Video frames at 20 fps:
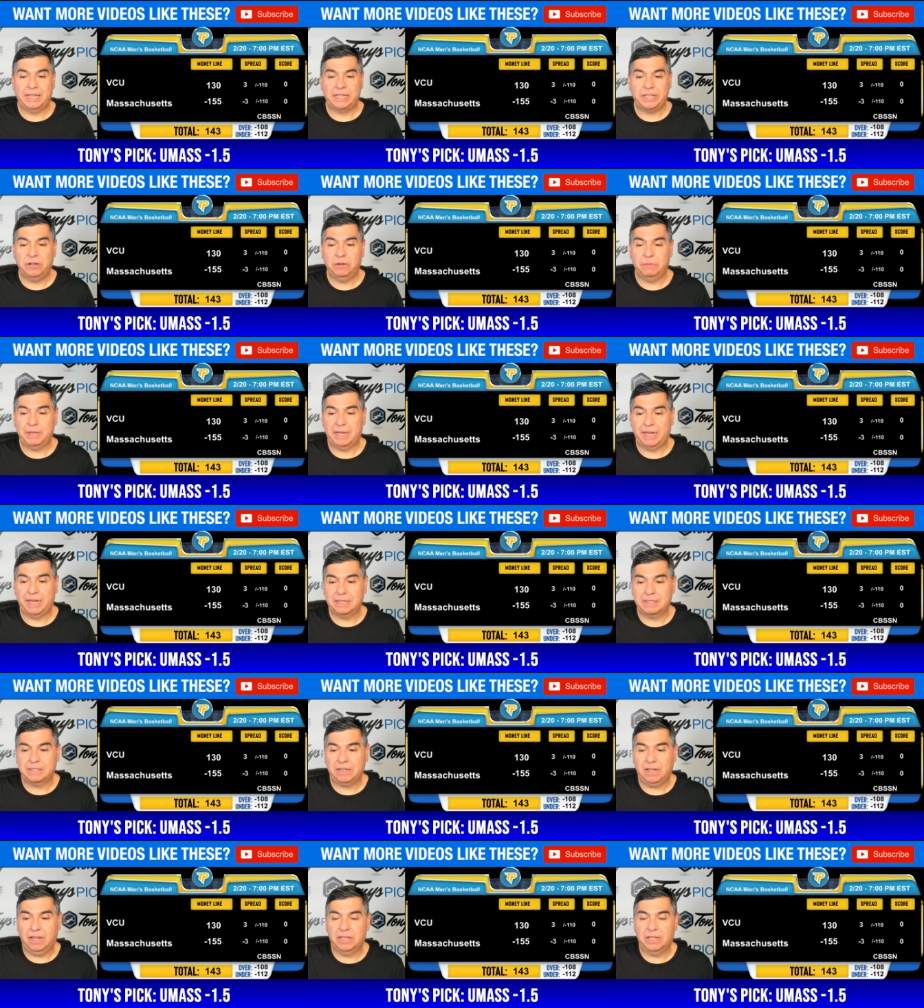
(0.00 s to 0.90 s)

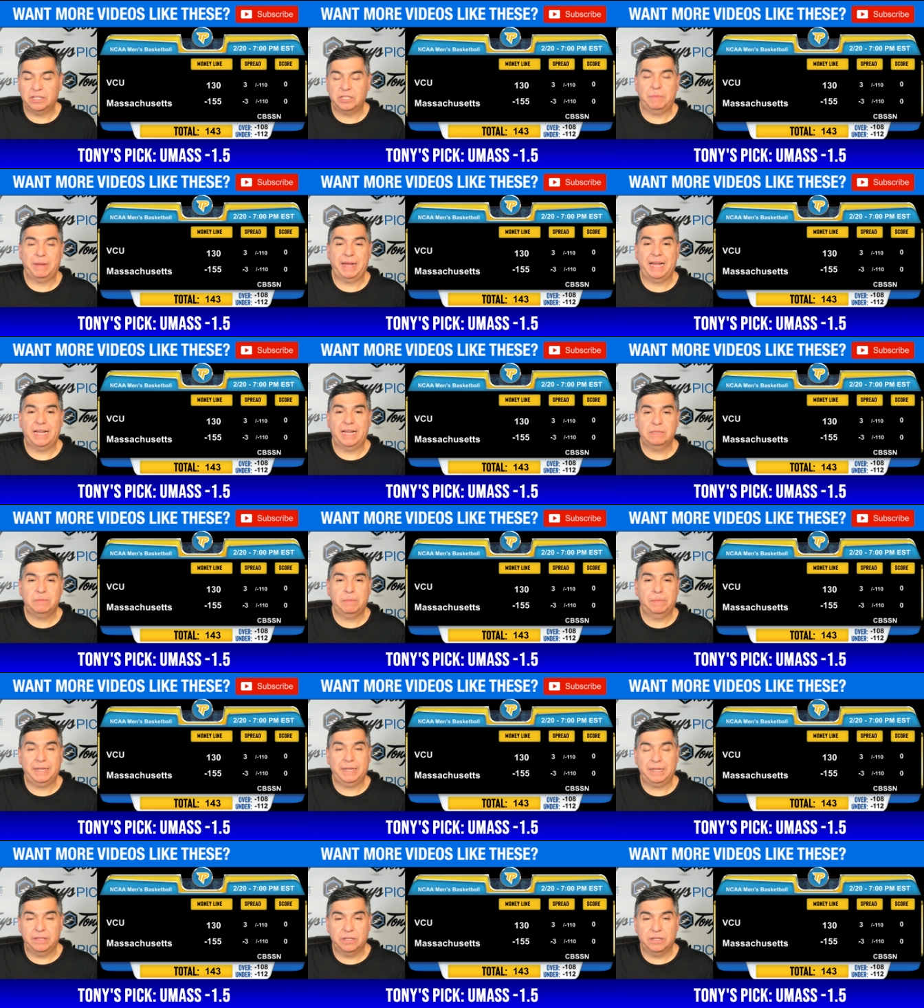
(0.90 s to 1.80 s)
UMass college
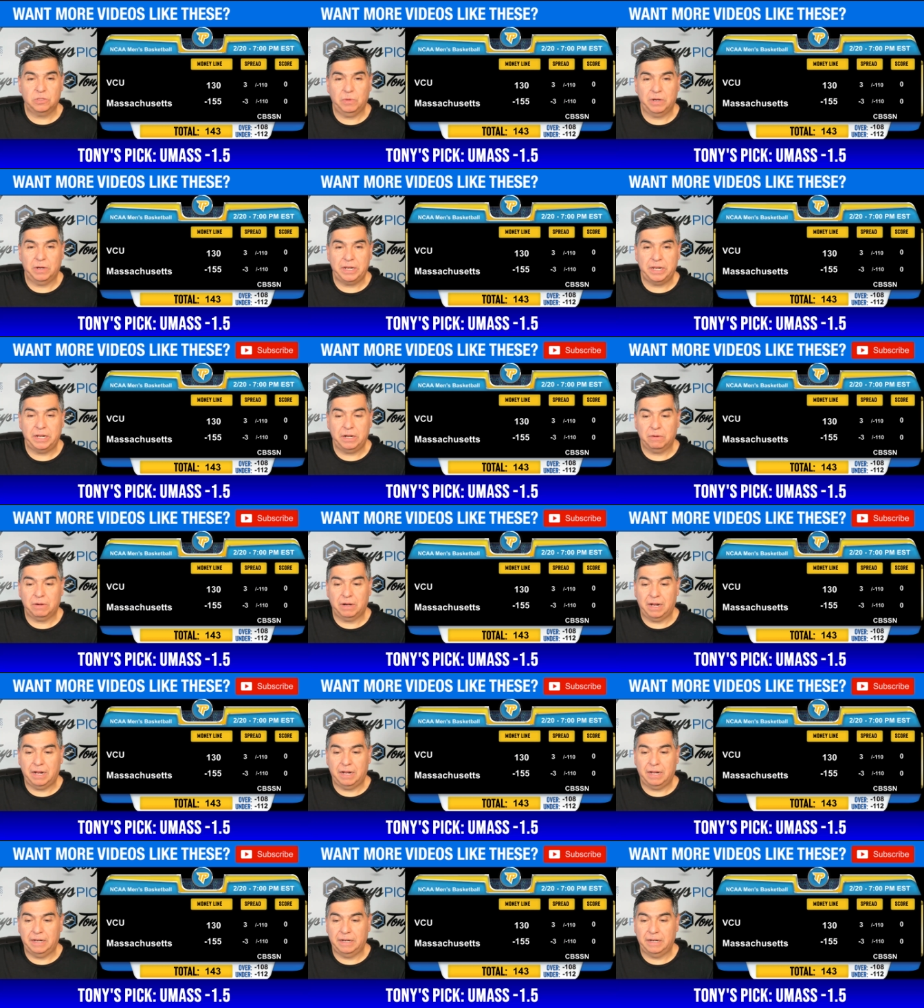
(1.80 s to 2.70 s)
basketball pick. This one here
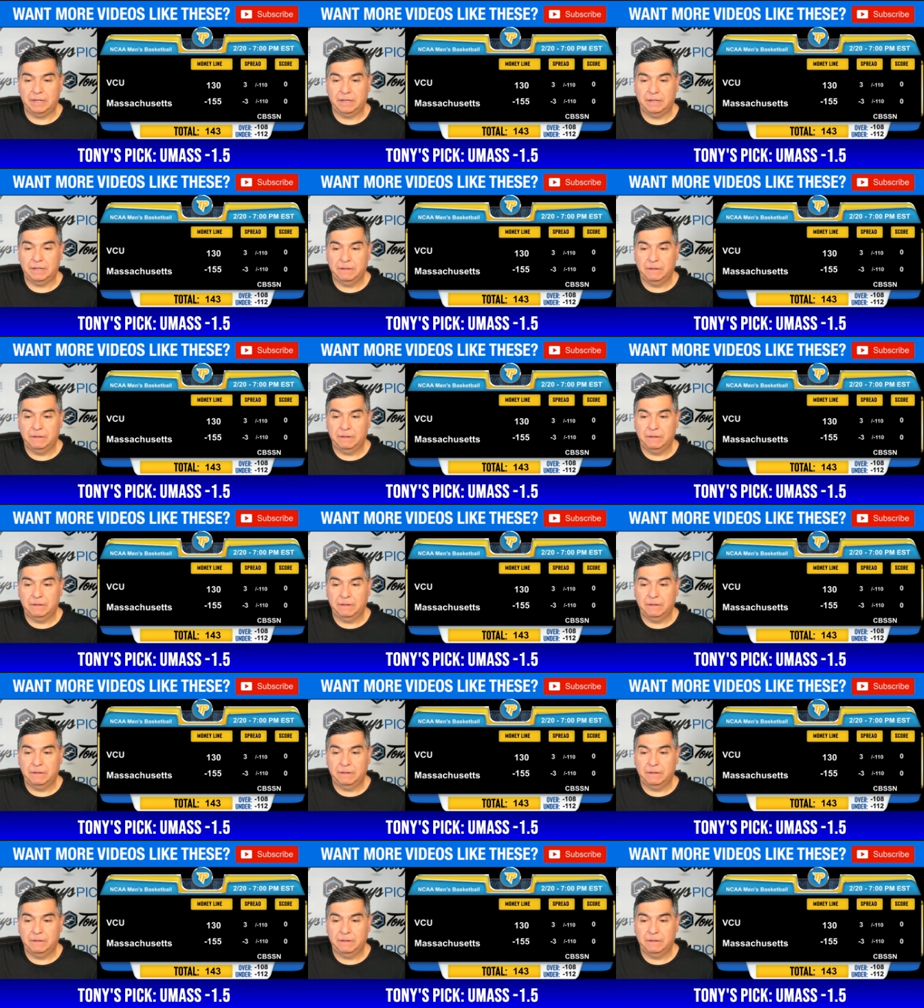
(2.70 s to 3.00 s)
on